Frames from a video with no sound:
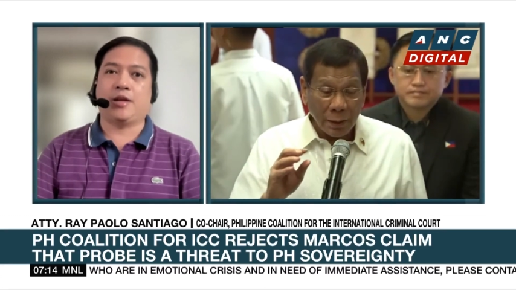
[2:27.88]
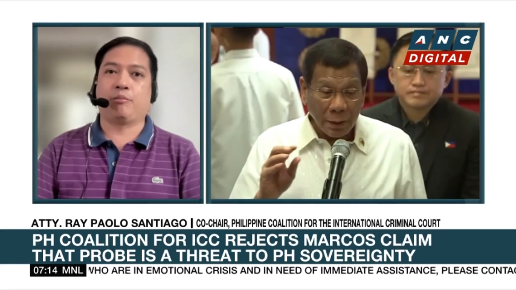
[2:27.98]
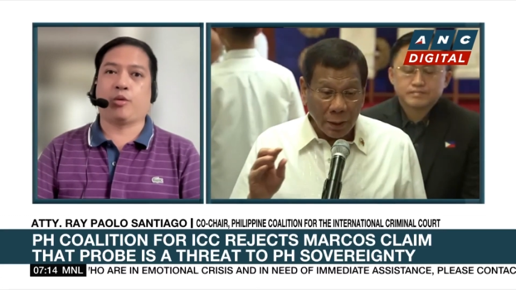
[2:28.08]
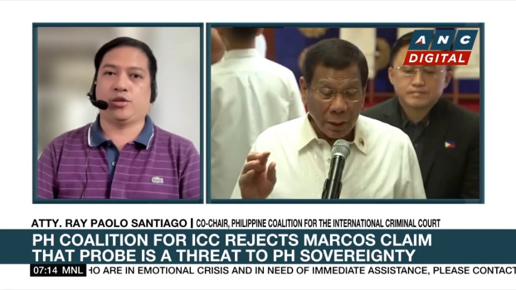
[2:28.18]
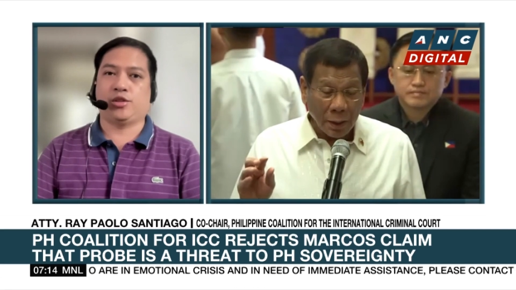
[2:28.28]

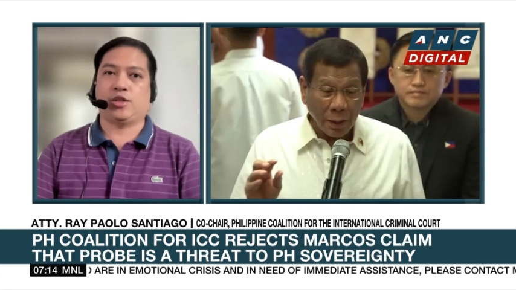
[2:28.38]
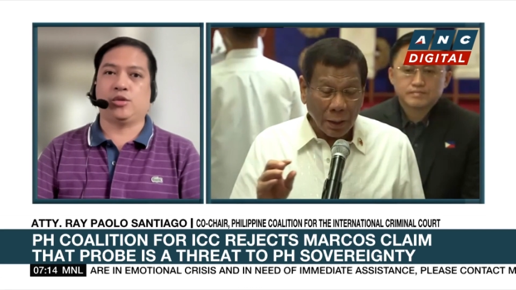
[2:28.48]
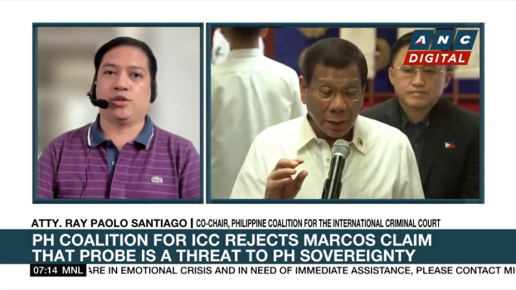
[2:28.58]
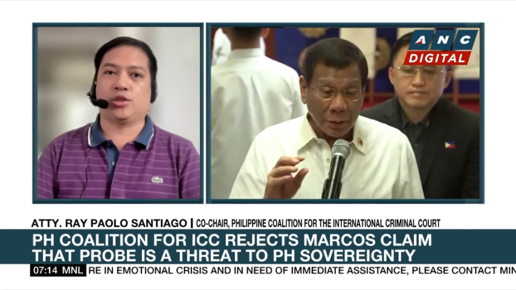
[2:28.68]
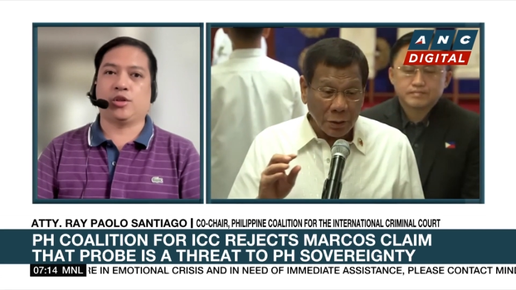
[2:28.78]
Speaker 1: and
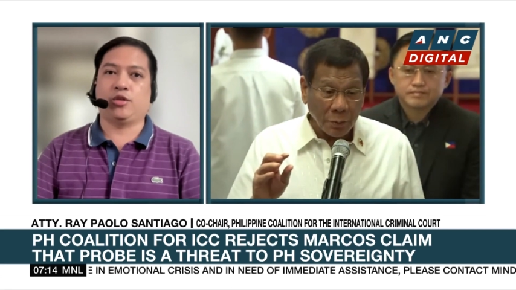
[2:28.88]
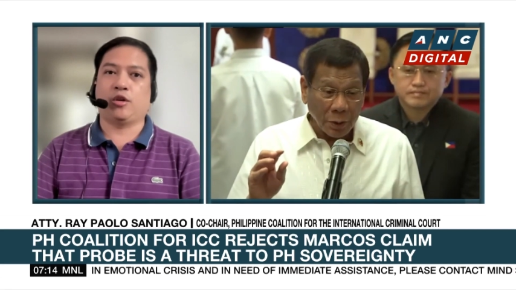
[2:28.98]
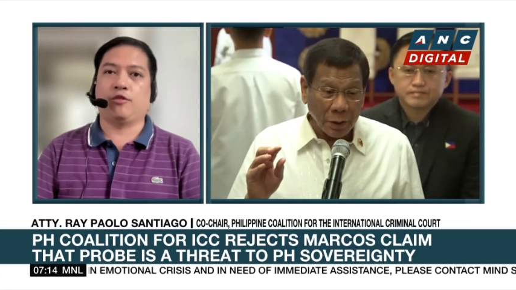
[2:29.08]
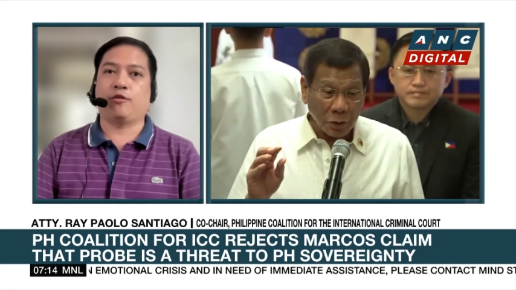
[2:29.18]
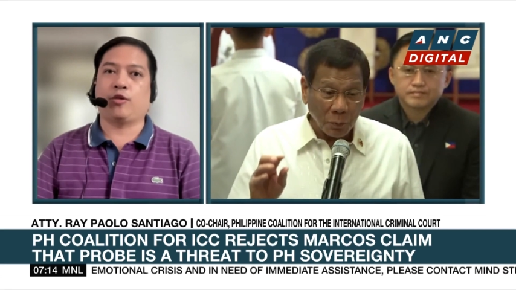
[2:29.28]
prosecution
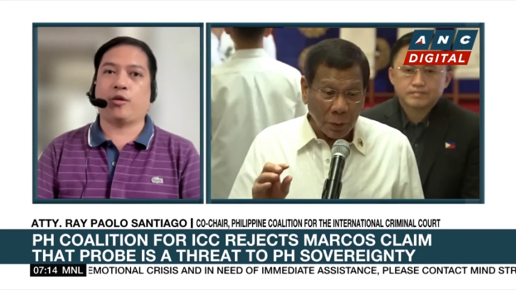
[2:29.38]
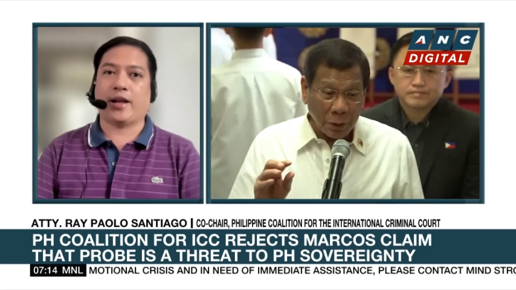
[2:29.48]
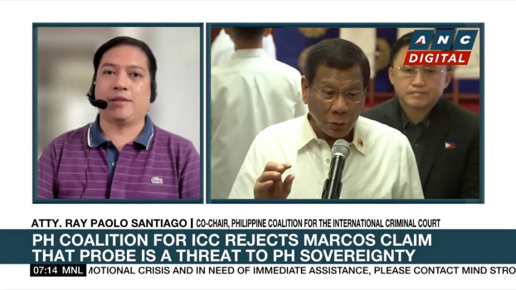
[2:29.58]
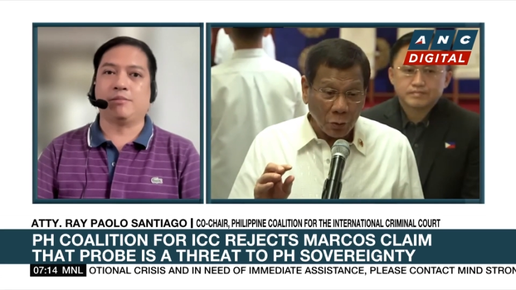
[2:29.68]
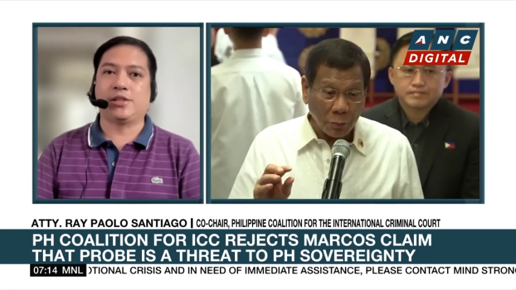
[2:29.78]
of
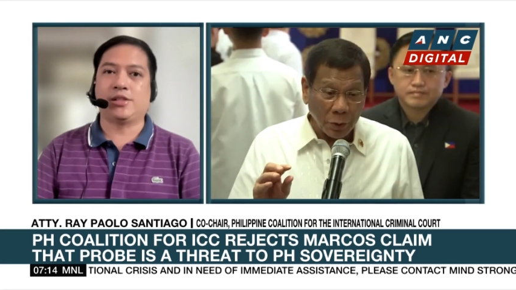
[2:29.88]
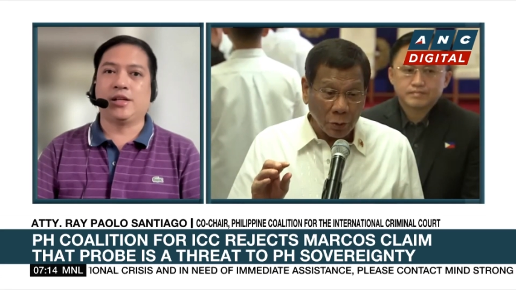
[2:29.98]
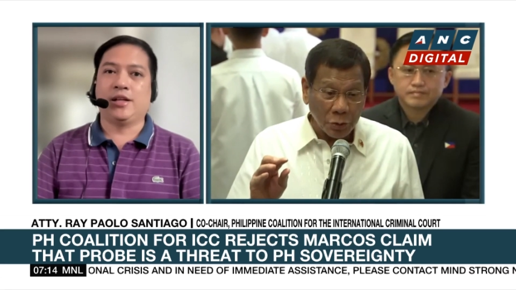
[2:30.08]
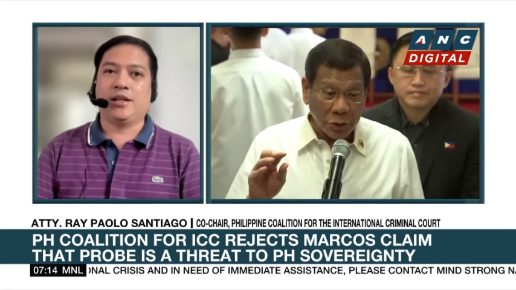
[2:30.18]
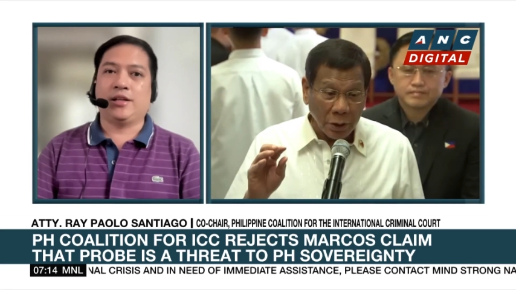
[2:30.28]
crimes
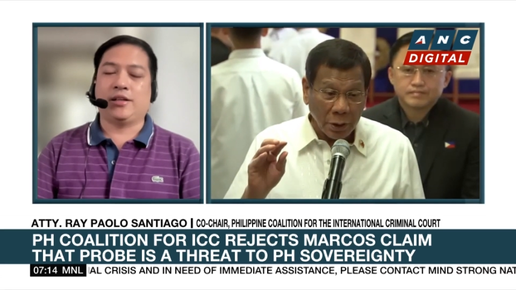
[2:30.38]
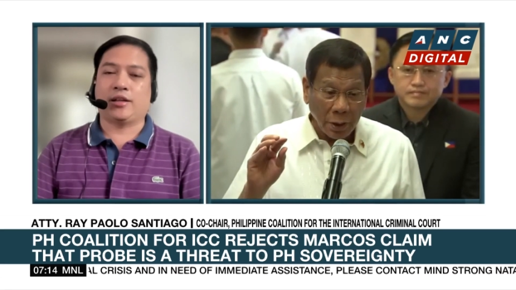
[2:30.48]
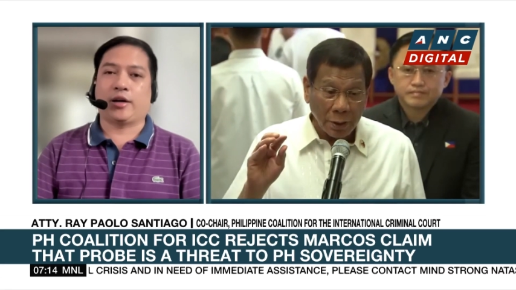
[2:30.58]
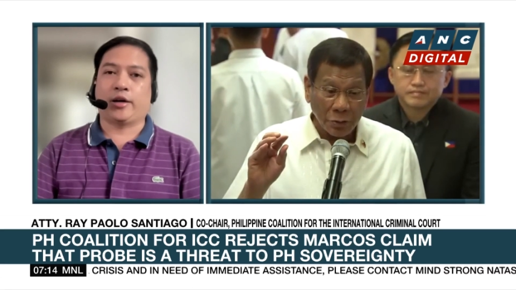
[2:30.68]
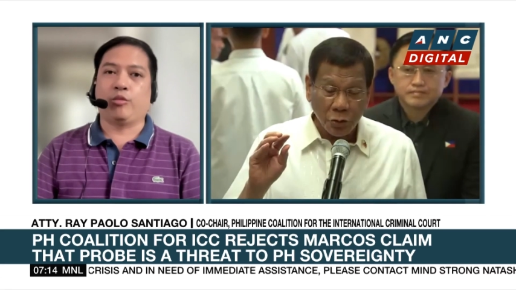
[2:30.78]
that
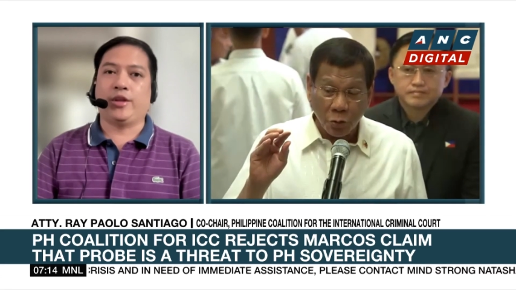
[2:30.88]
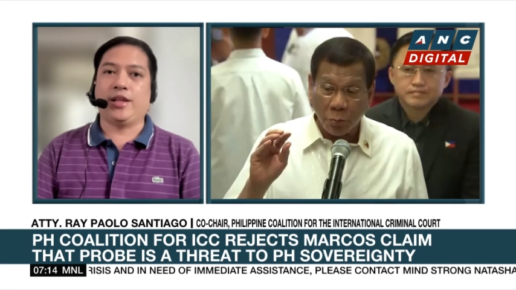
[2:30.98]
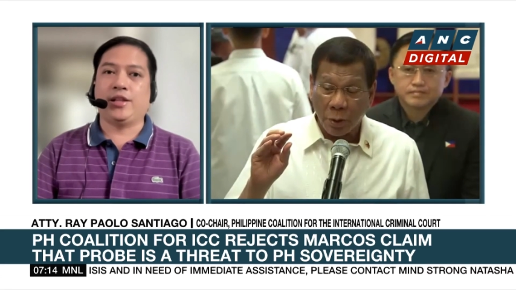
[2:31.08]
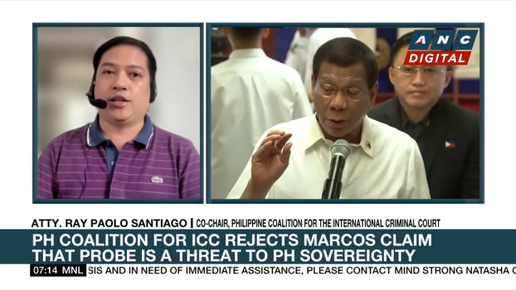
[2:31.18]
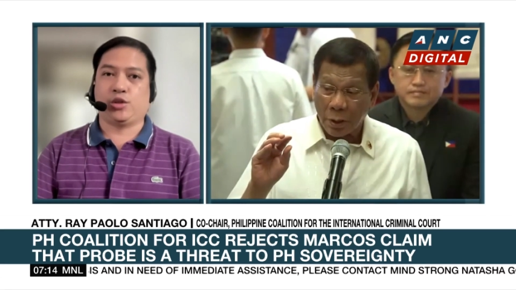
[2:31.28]
are
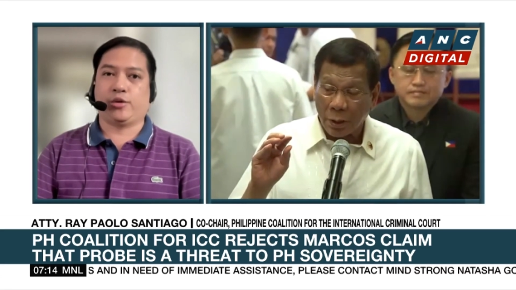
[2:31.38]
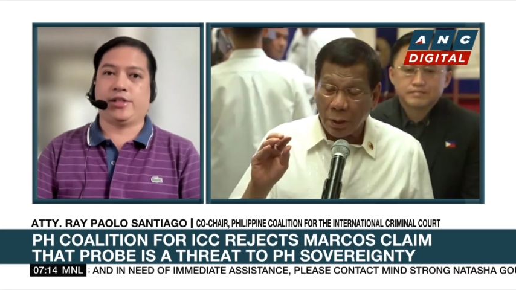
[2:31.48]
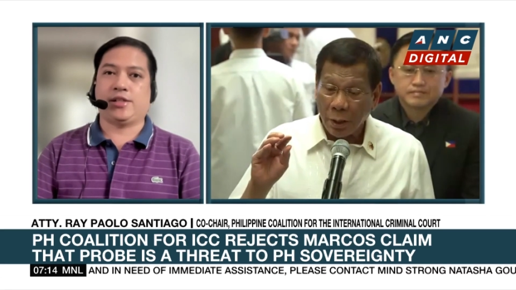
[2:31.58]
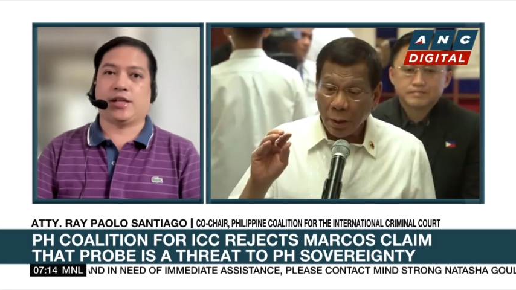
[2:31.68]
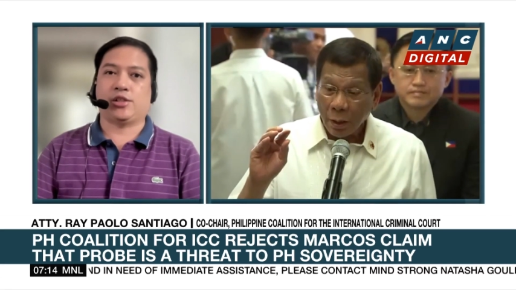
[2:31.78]
within the
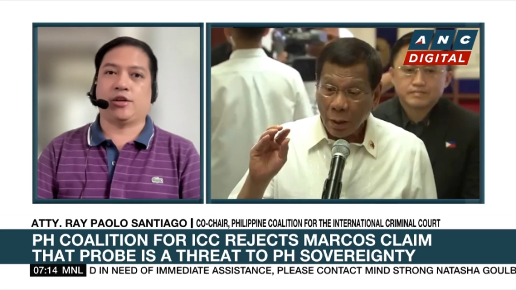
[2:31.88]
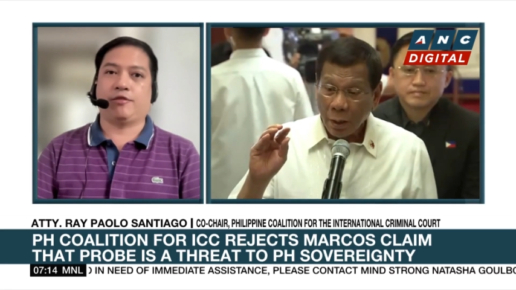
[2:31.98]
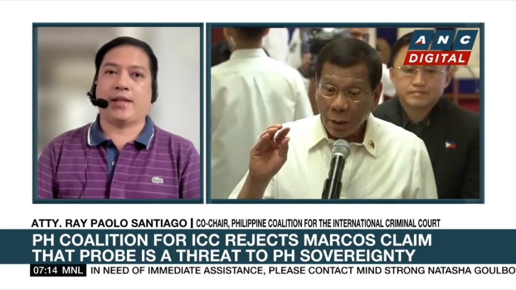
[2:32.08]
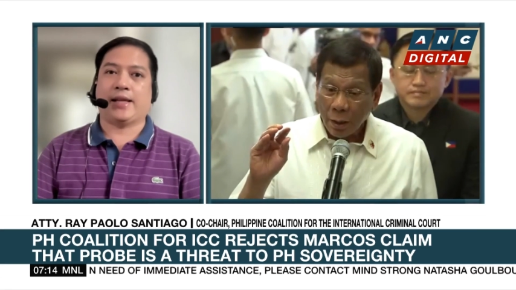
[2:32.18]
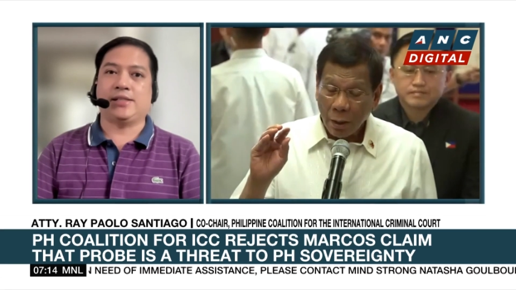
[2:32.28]
jurisdiction of
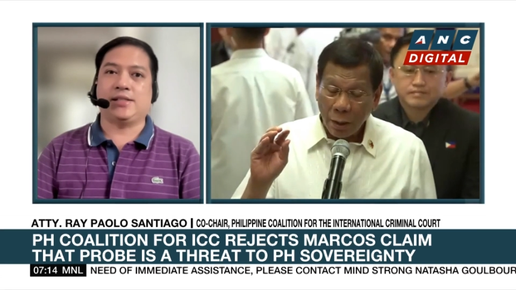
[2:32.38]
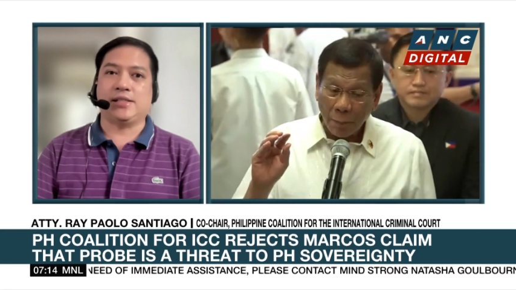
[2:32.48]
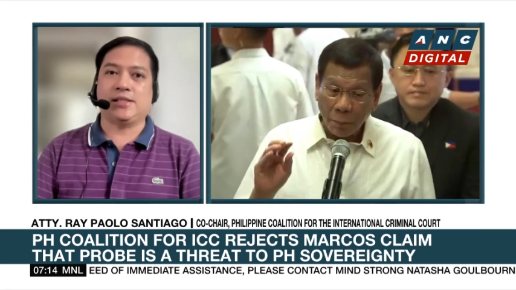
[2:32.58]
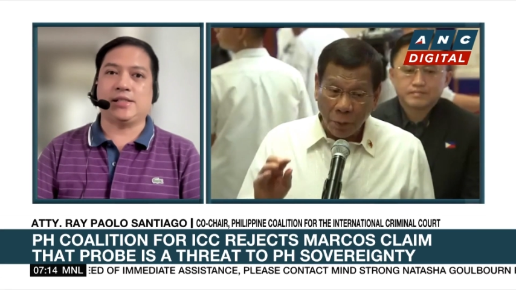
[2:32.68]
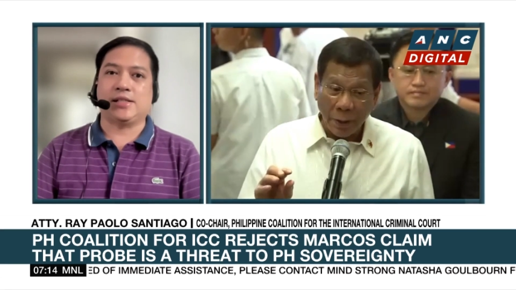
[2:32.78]
the
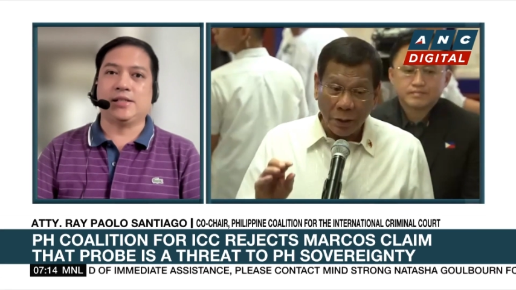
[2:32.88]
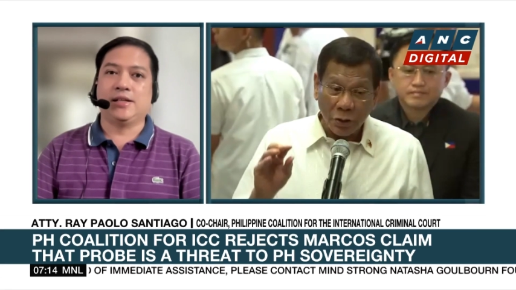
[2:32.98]
ICC.